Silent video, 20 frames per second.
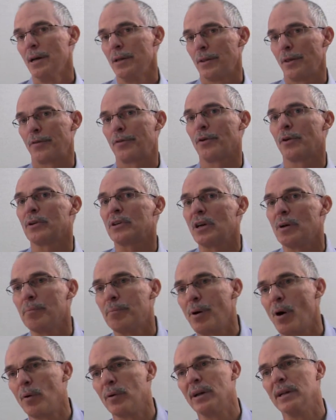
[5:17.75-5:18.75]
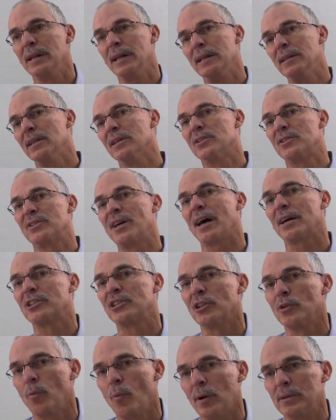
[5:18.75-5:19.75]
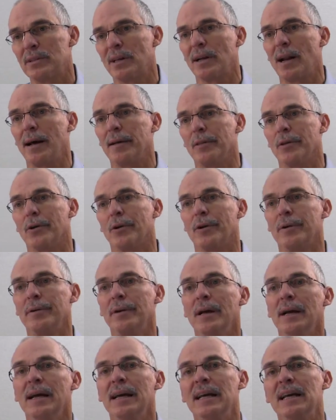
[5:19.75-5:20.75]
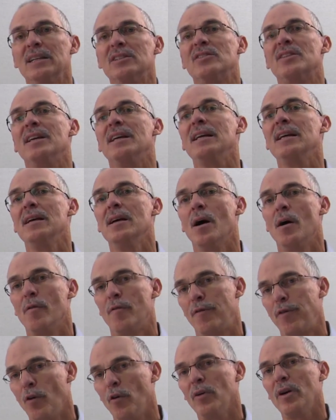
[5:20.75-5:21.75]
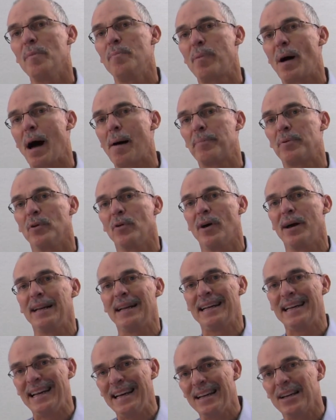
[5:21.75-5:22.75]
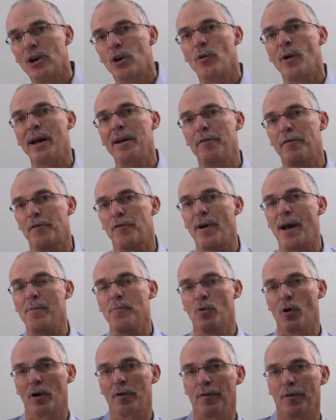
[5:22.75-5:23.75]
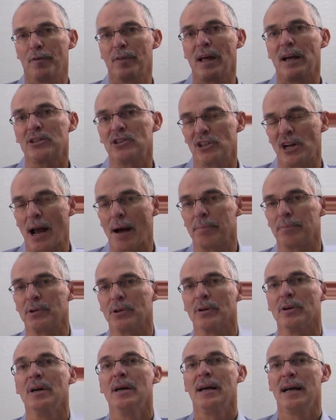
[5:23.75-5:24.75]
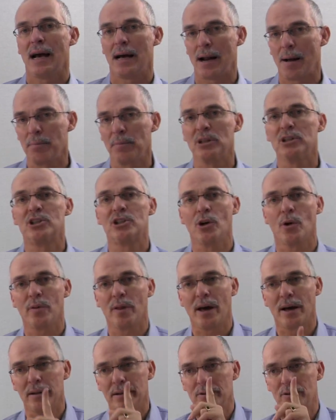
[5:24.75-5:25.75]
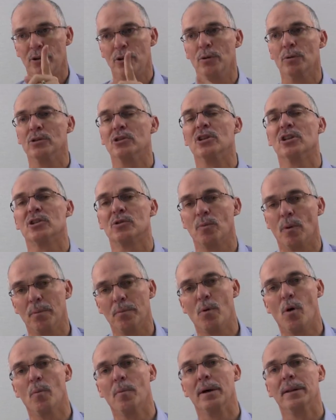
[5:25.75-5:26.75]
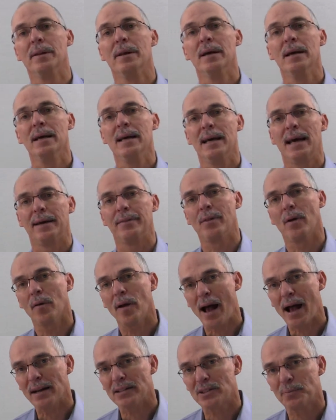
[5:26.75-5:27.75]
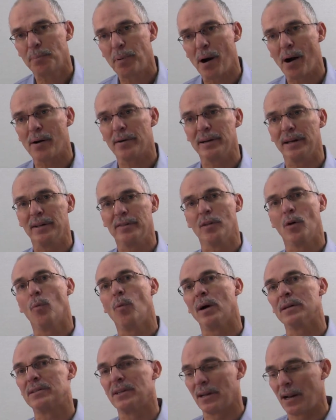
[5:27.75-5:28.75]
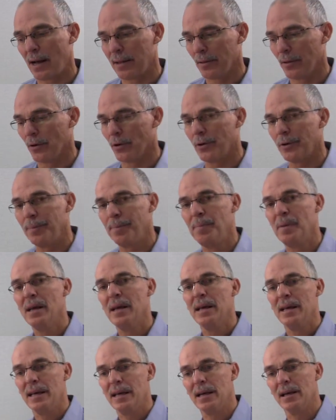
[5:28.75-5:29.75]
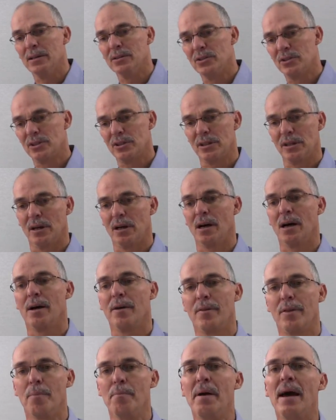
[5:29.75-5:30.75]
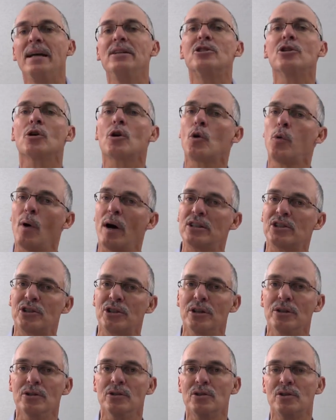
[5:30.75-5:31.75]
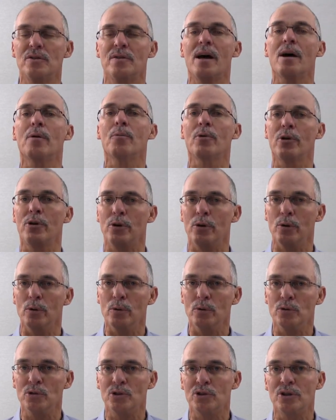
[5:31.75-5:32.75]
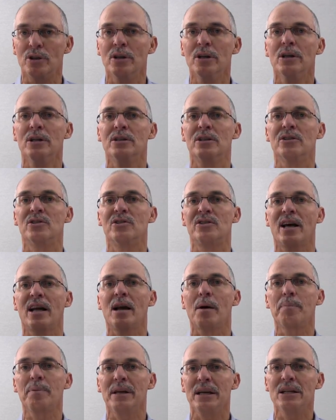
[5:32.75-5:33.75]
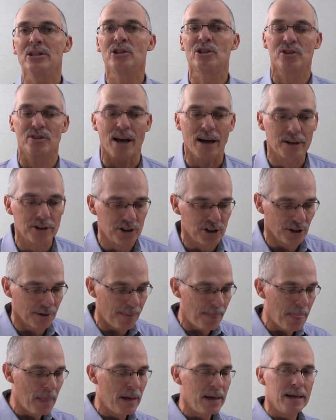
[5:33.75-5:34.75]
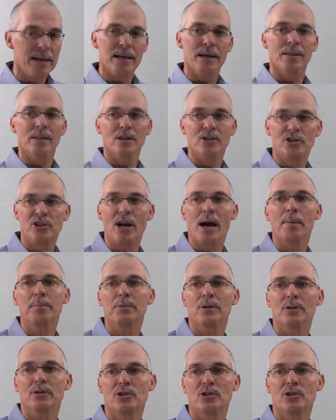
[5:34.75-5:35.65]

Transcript: The third component in this section, what did I learn, is the fully populated integrative framework for that chapter. And I'm going to show that to you in just one moment. And the last part in the what did I learn is the major questions that were used to set up each section in the chapter.